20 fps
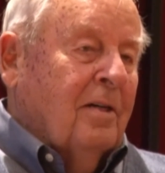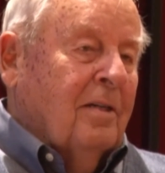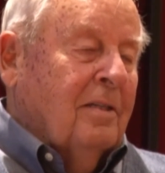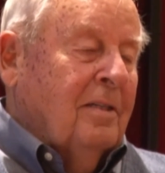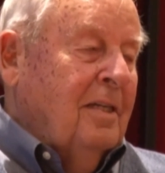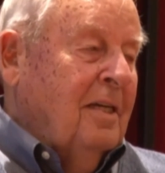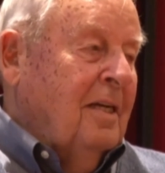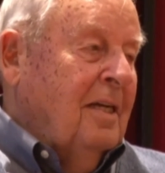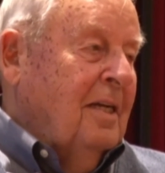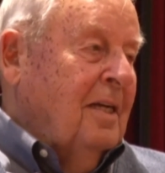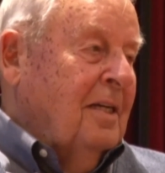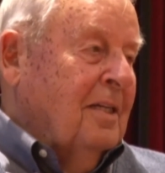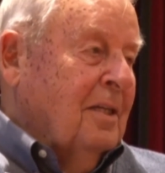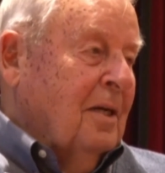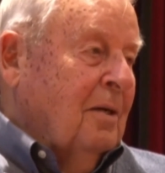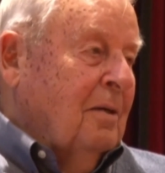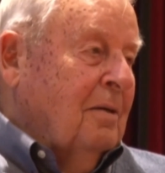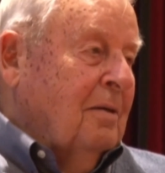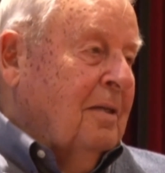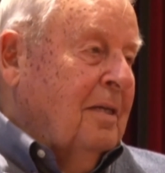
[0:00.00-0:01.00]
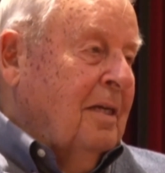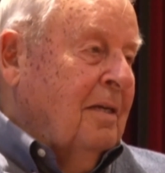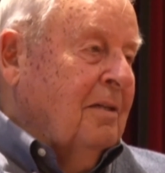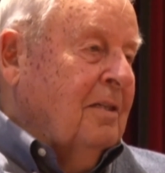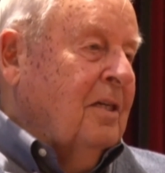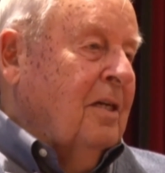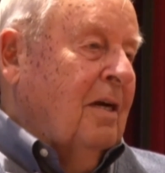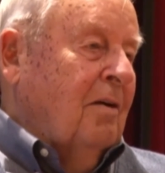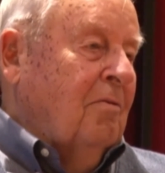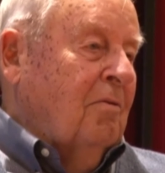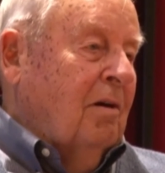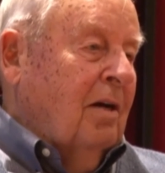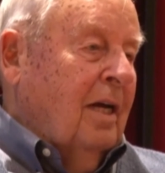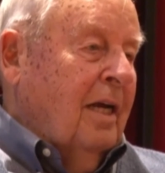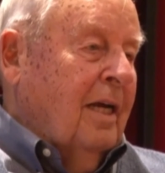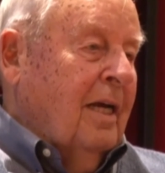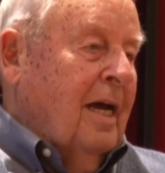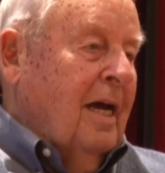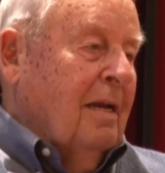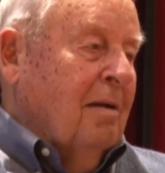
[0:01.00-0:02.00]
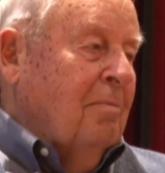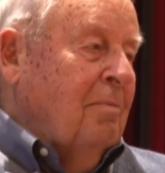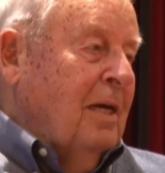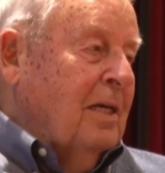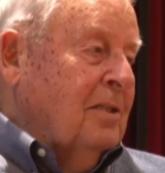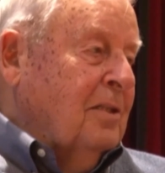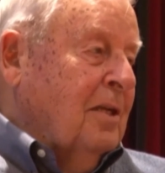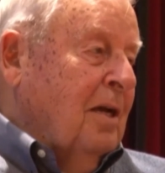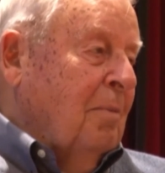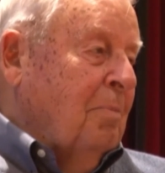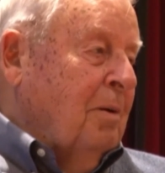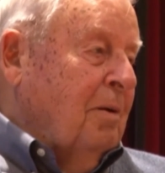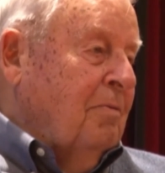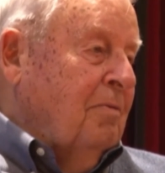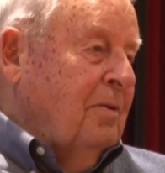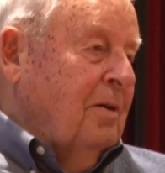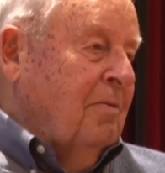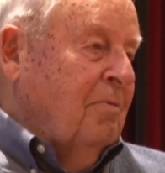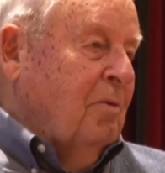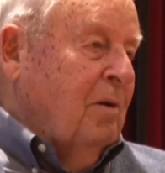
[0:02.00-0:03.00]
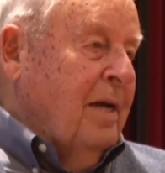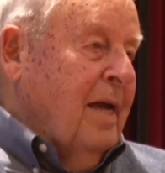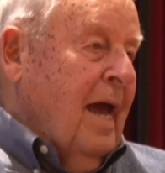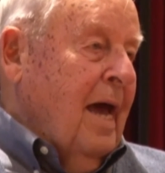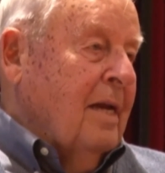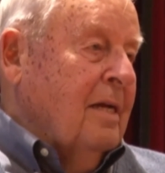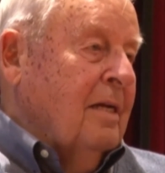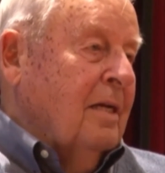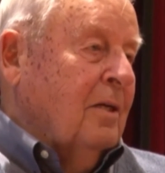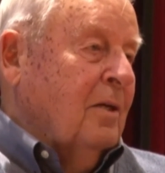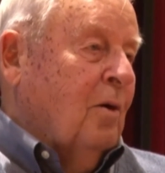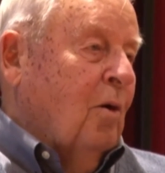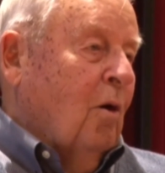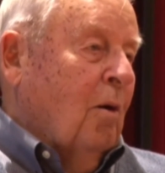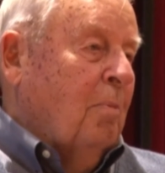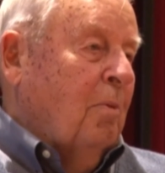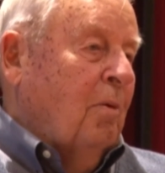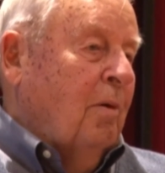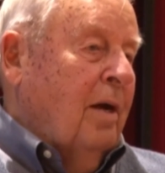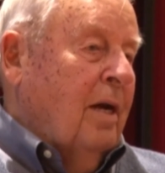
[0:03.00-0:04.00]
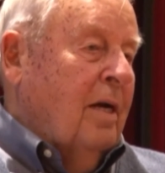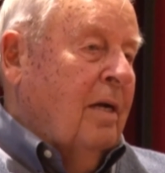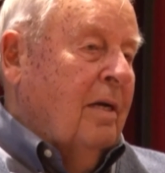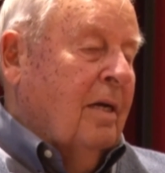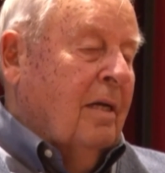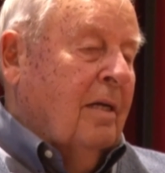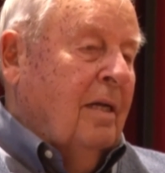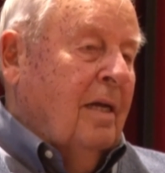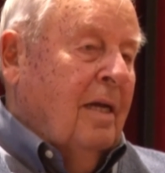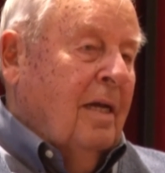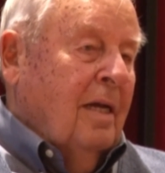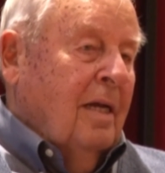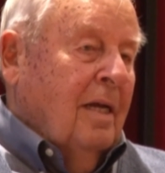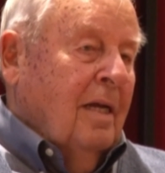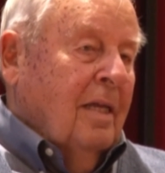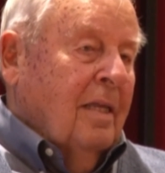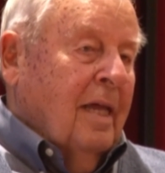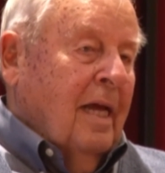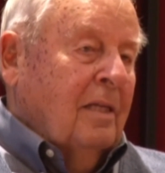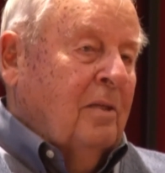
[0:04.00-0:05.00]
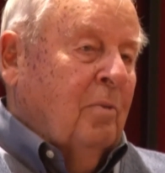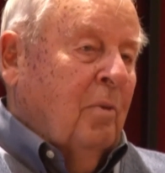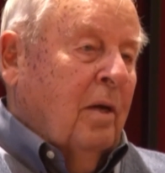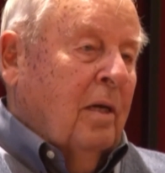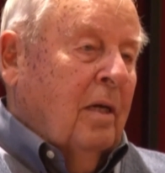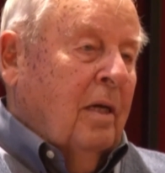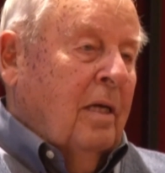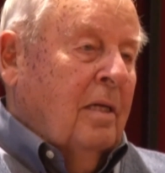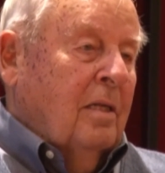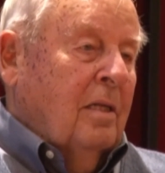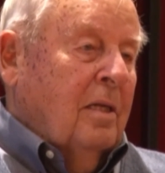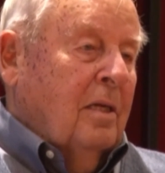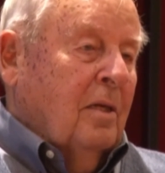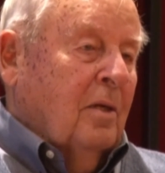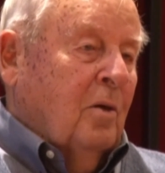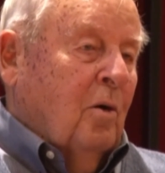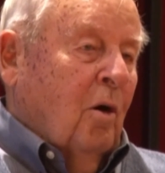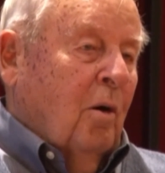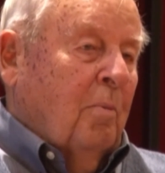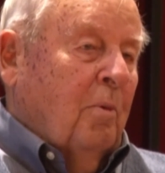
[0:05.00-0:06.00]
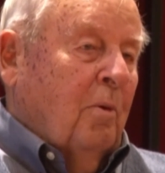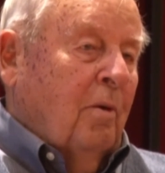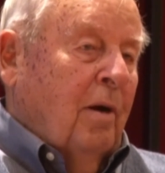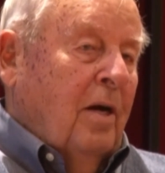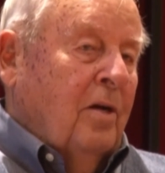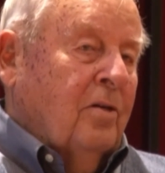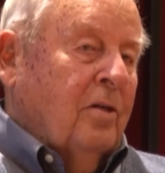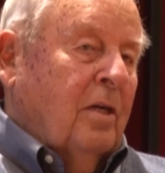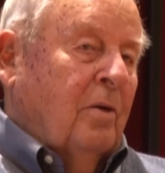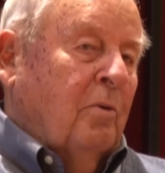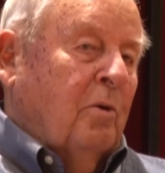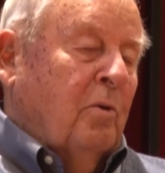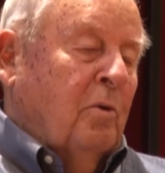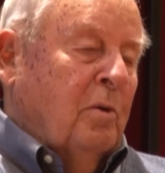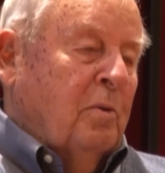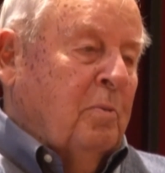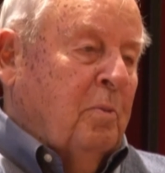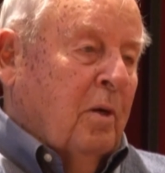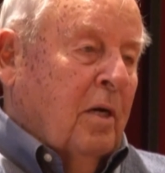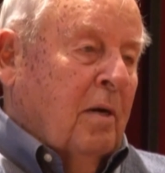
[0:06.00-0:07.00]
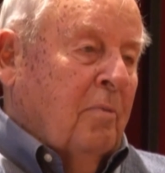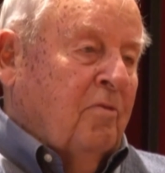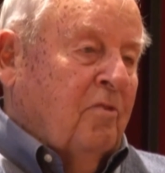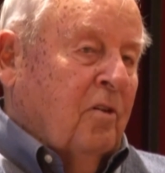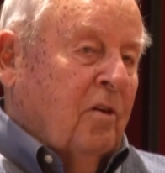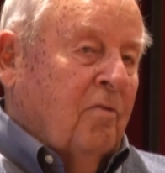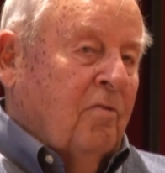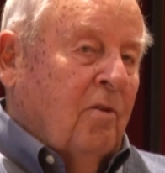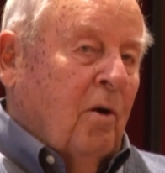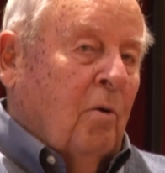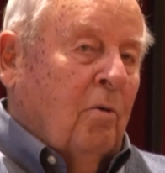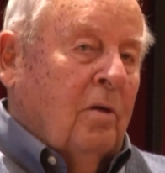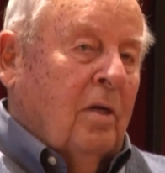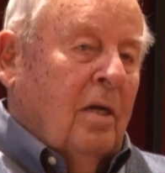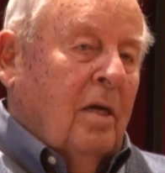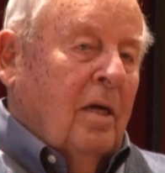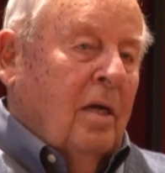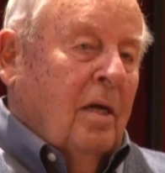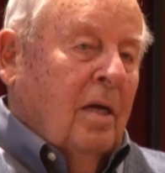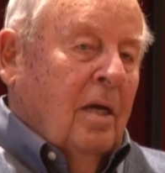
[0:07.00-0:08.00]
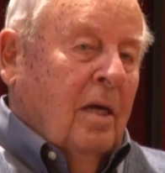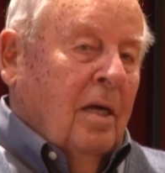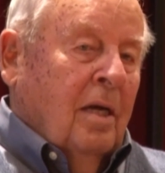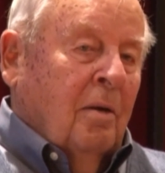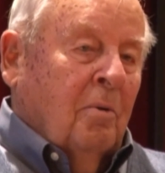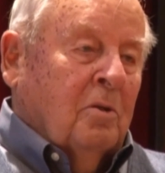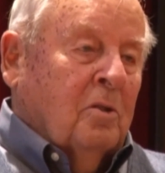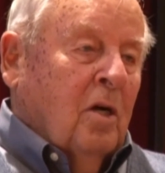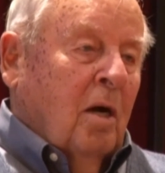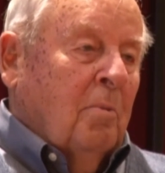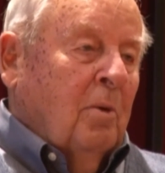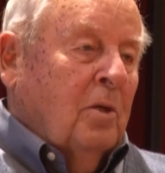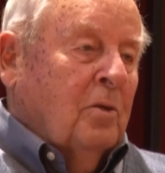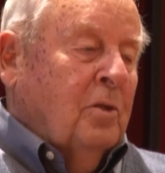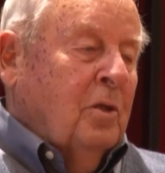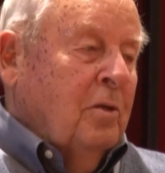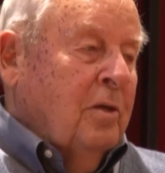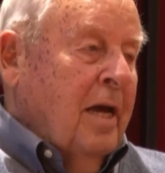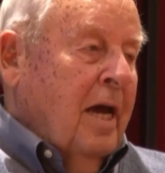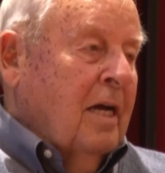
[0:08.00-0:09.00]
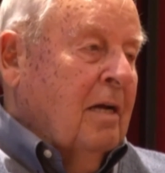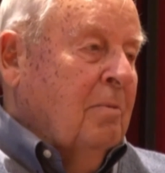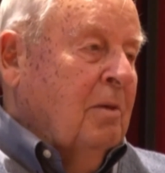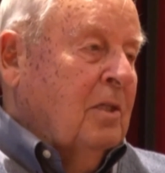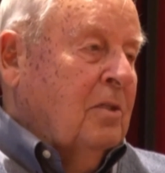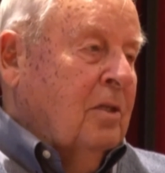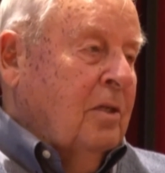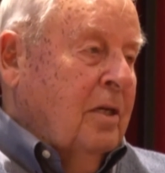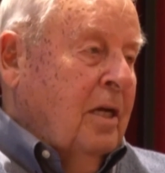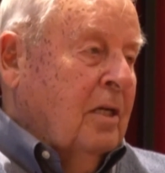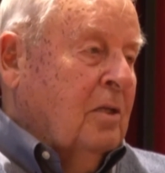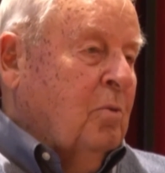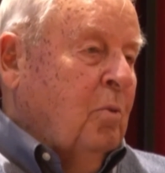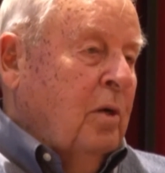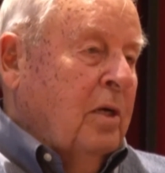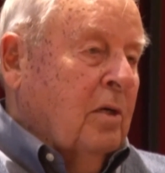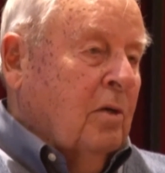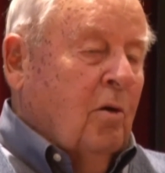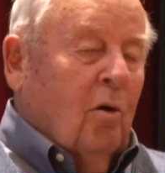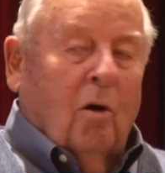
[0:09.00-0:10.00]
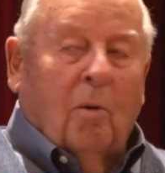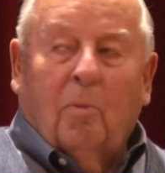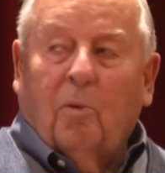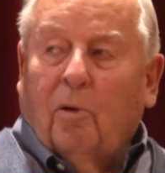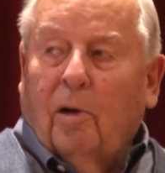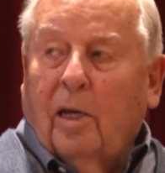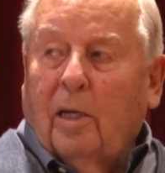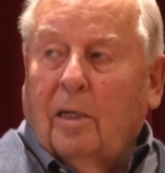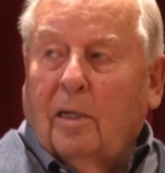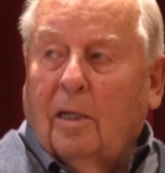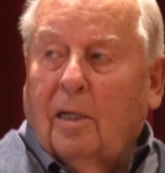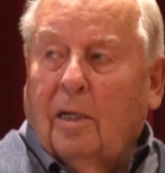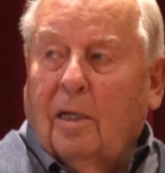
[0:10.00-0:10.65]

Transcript: And so it could have really gotten messed up if we hadn't incorporated. And that's what led to the incorporation. And when it was put up for a vote, it was almost unanimous that yes, we incorporate.